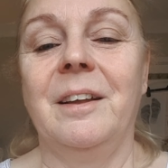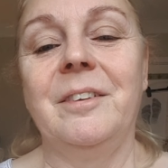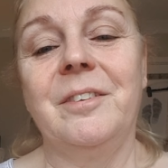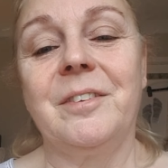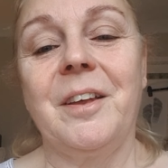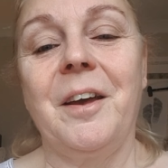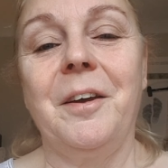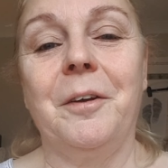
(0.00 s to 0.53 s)

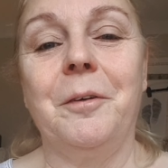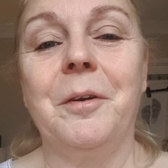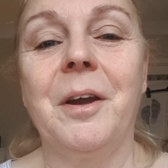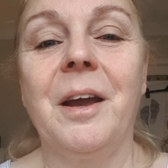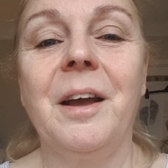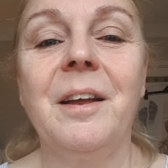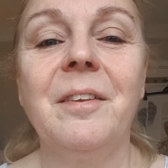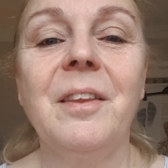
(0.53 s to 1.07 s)
So
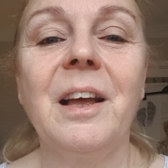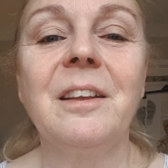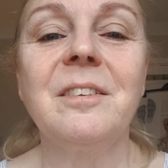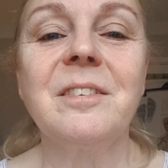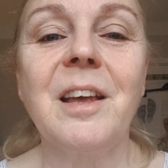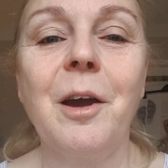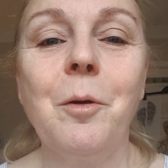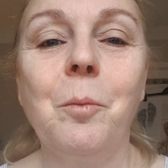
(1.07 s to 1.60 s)

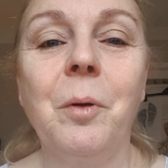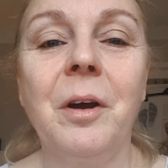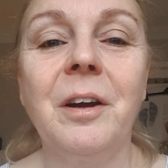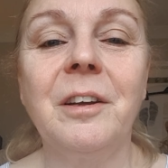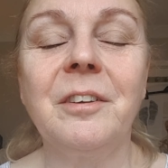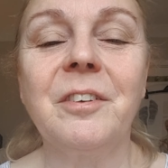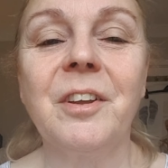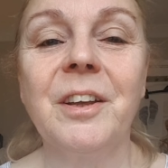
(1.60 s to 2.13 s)
that's that
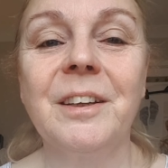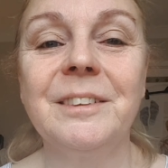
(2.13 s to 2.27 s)
word.